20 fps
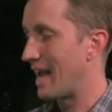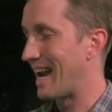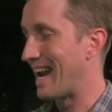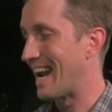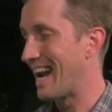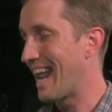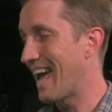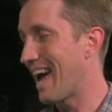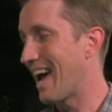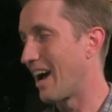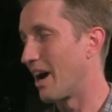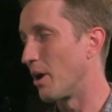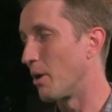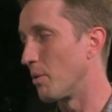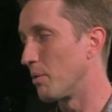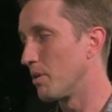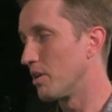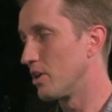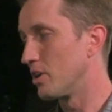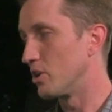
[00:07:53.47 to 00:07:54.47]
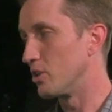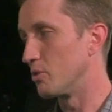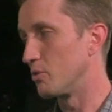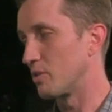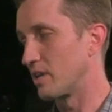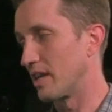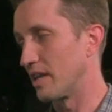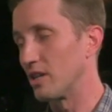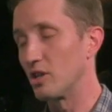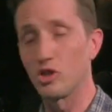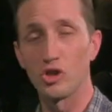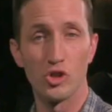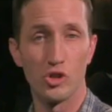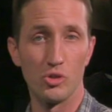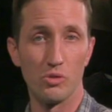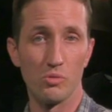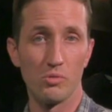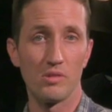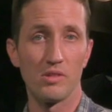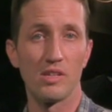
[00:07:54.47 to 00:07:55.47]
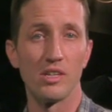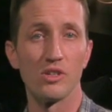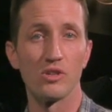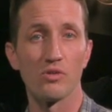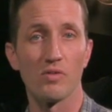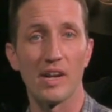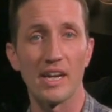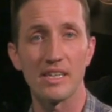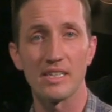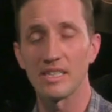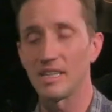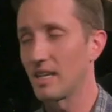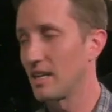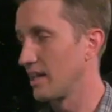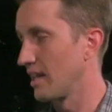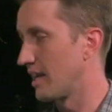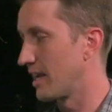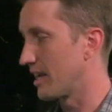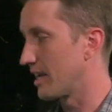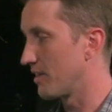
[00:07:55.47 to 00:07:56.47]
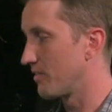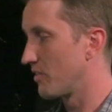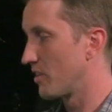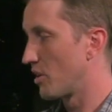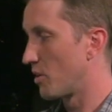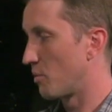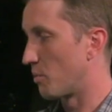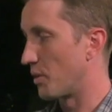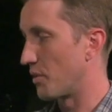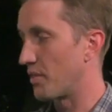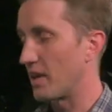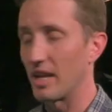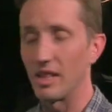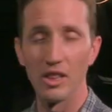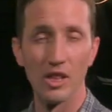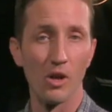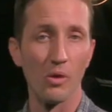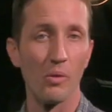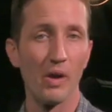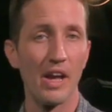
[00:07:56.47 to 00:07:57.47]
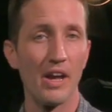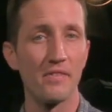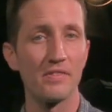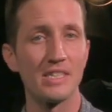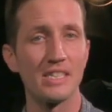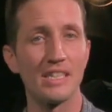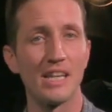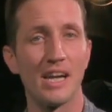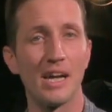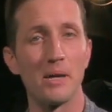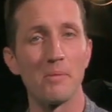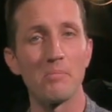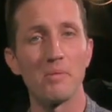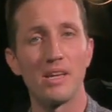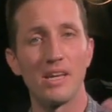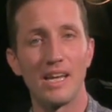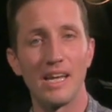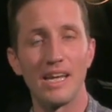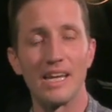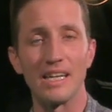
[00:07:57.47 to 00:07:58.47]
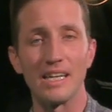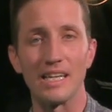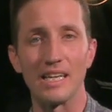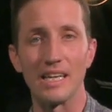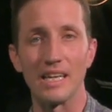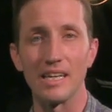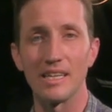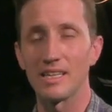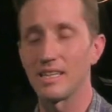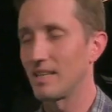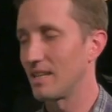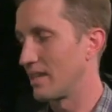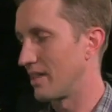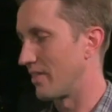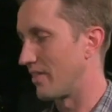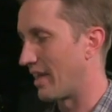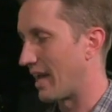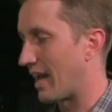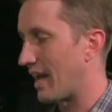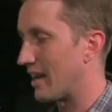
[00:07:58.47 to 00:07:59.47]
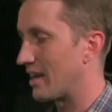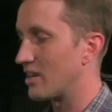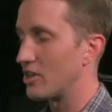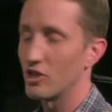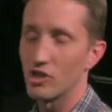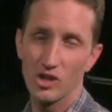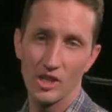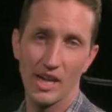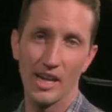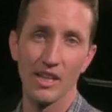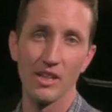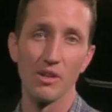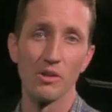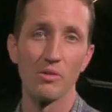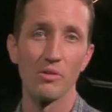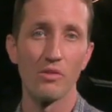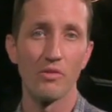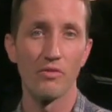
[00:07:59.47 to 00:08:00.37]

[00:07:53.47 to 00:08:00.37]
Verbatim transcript: And now you can shoot in direct sunlight with a low f-stop and get that shallow